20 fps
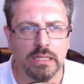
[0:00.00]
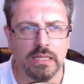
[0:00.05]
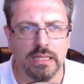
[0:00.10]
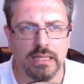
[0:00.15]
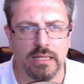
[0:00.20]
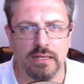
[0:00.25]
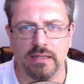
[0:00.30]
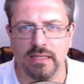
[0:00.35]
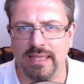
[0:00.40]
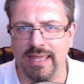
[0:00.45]

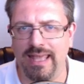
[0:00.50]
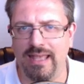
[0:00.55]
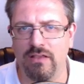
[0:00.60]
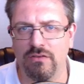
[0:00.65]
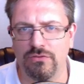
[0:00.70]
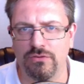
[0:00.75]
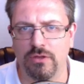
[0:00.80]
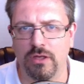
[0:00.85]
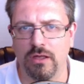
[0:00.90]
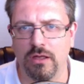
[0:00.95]
In the
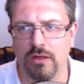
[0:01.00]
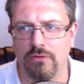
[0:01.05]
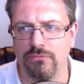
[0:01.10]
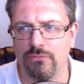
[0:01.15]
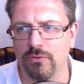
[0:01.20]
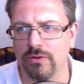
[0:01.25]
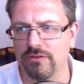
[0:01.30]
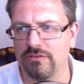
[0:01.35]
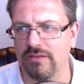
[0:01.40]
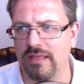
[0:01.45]
case of,
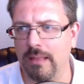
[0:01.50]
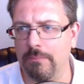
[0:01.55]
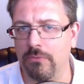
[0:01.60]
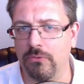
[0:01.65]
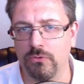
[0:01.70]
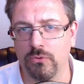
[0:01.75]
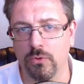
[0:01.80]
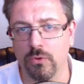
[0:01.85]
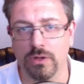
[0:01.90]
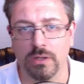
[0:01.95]
for
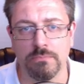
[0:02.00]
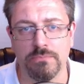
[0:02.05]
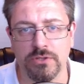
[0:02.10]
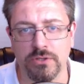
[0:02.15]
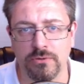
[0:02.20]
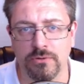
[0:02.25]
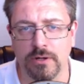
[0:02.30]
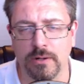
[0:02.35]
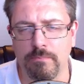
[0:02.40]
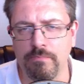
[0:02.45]
example, your
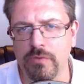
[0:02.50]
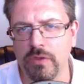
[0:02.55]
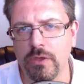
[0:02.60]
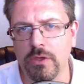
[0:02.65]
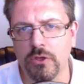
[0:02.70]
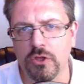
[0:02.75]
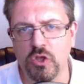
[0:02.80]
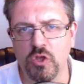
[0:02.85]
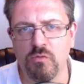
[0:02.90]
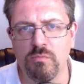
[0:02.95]
computer,
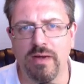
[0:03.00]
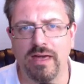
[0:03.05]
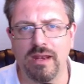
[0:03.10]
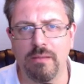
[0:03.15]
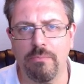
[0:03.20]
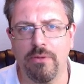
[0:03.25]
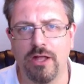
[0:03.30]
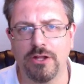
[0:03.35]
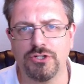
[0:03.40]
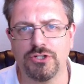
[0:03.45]
you might
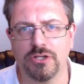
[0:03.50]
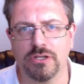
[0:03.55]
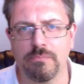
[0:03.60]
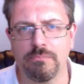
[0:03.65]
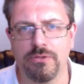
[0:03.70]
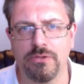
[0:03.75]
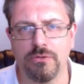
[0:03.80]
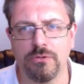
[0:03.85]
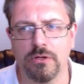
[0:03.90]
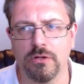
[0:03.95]
have bought your
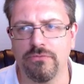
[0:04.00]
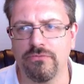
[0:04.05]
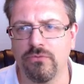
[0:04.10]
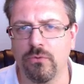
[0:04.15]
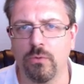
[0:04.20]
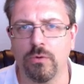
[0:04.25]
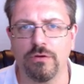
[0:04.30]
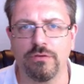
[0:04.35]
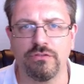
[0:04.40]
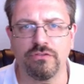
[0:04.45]
computer
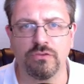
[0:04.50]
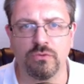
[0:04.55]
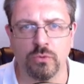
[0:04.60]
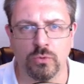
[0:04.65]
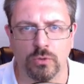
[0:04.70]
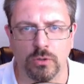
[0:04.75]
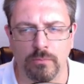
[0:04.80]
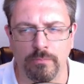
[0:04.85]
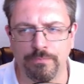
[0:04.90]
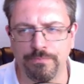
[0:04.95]
for
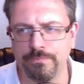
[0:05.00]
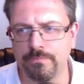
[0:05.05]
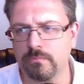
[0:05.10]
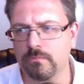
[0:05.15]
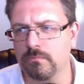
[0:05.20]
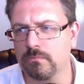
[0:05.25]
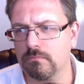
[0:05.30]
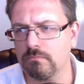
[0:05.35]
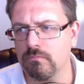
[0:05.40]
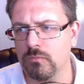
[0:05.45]
school.
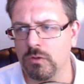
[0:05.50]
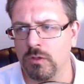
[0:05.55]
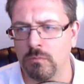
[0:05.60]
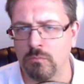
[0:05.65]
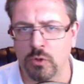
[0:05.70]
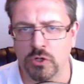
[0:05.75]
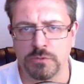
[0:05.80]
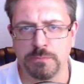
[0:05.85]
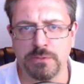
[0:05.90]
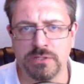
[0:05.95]

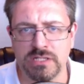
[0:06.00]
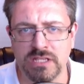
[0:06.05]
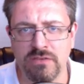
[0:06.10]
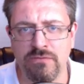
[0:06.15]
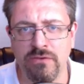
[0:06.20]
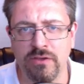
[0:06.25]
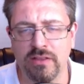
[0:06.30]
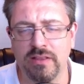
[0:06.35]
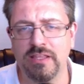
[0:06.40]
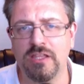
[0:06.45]
More
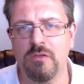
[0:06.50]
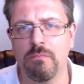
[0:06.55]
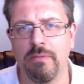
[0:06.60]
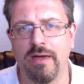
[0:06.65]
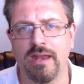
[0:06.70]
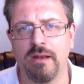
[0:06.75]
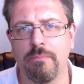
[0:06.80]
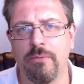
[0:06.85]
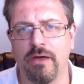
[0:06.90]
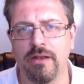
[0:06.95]
specifically, you
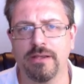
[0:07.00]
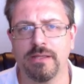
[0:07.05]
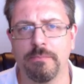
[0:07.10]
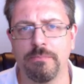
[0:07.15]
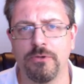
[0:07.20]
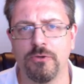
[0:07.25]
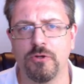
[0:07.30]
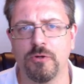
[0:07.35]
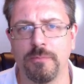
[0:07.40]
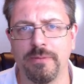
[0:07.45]
might have bought a
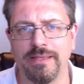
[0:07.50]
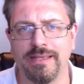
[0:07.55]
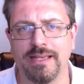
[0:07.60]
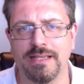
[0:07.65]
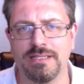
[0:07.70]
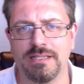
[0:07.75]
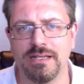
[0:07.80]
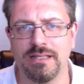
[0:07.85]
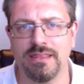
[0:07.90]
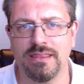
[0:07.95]
computer
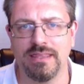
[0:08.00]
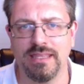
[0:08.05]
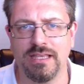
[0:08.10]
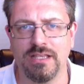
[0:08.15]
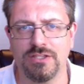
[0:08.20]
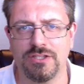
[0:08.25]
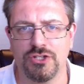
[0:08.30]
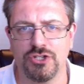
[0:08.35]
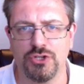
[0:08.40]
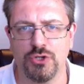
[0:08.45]
because of the
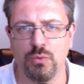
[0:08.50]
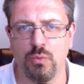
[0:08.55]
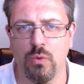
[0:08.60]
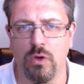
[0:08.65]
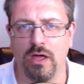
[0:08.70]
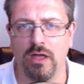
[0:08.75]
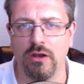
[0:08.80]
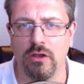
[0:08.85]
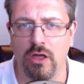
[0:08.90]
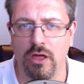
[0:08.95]
things that you
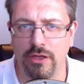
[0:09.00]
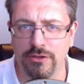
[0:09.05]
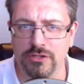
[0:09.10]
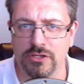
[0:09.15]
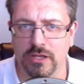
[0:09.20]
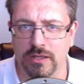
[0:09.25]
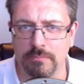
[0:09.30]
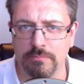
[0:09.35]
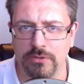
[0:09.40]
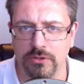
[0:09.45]
want on
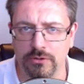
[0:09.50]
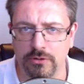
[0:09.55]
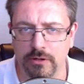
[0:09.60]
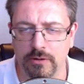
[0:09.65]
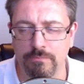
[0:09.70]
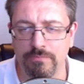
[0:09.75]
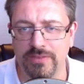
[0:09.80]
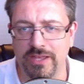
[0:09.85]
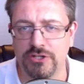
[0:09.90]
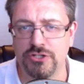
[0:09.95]
your
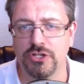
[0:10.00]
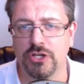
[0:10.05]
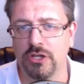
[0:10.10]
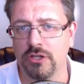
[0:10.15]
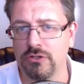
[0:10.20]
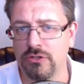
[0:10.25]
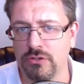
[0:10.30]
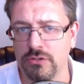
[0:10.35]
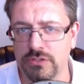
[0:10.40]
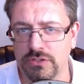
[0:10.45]
computer that you
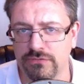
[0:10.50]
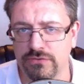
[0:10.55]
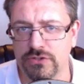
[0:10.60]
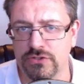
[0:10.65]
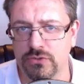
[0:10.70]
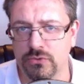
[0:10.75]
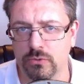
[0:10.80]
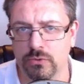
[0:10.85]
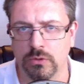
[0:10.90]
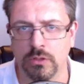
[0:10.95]
can use for
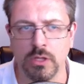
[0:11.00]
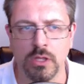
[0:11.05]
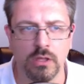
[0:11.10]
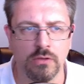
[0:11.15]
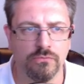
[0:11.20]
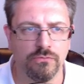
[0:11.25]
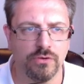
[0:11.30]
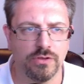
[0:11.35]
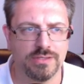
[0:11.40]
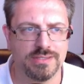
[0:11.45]
school.
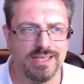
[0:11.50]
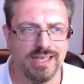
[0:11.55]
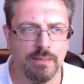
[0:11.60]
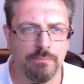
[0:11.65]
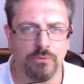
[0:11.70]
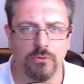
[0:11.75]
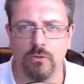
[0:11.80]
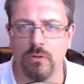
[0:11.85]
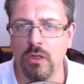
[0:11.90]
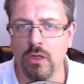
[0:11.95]
For
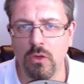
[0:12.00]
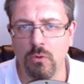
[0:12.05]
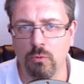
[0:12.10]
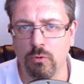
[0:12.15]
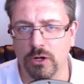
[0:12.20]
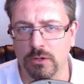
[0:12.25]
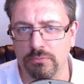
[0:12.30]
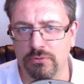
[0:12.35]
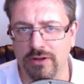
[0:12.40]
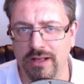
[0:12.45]
example,
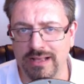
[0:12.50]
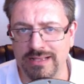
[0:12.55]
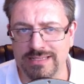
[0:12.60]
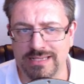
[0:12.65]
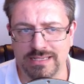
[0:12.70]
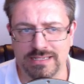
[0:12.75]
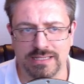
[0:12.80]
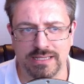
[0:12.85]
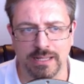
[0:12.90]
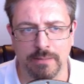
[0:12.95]
word
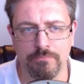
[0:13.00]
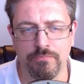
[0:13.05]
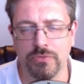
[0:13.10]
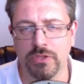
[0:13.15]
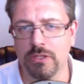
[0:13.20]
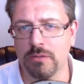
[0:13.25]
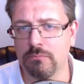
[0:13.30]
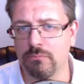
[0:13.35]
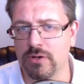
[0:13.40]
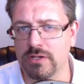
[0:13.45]
processing,
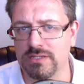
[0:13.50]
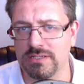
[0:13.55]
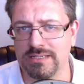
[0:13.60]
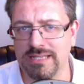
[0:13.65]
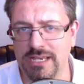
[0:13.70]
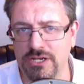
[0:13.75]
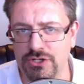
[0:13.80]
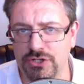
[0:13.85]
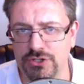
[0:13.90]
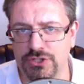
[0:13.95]

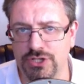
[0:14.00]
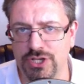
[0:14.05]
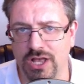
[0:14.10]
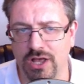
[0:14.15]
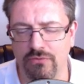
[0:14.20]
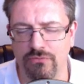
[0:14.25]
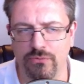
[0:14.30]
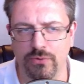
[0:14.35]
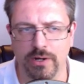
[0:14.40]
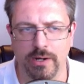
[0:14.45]
presentation
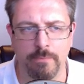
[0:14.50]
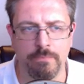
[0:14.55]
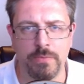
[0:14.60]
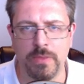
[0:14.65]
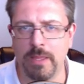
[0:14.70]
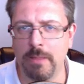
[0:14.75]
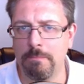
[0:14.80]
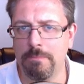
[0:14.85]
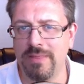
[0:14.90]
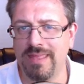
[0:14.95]
software,
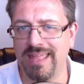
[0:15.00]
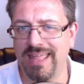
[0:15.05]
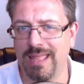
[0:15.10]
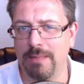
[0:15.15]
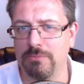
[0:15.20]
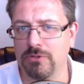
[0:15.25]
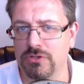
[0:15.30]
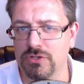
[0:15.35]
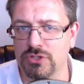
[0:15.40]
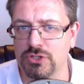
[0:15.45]
being
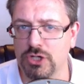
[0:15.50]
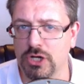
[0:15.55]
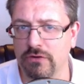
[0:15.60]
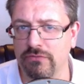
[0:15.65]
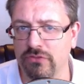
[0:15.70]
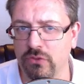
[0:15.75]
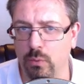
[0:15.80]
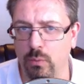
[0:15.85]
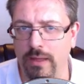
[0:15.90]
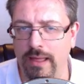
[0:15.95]
able to
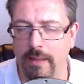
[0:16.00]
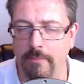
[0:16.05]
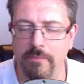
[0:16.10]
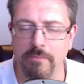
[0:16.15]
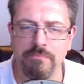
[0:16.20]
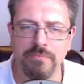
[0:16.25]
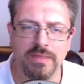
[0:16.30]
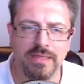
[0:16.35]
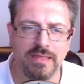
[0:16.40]
surf the web.